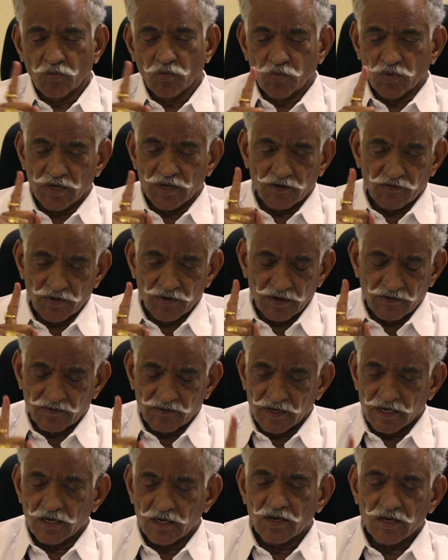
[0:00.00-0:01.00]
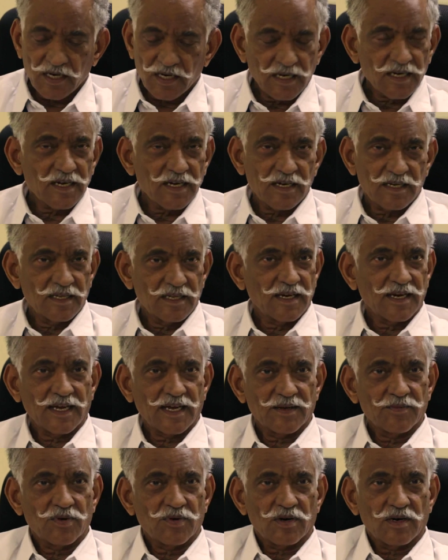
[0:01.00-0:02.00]
We have relocated the
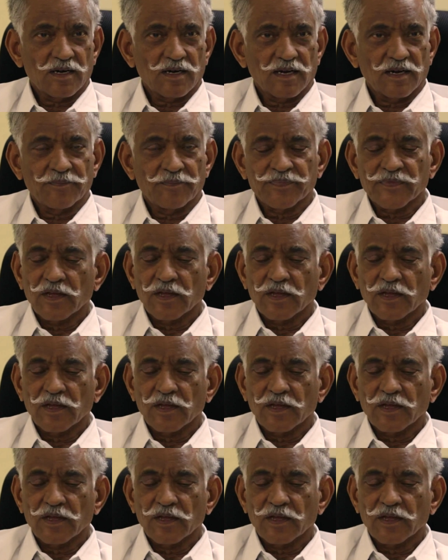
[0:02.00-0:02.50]
library.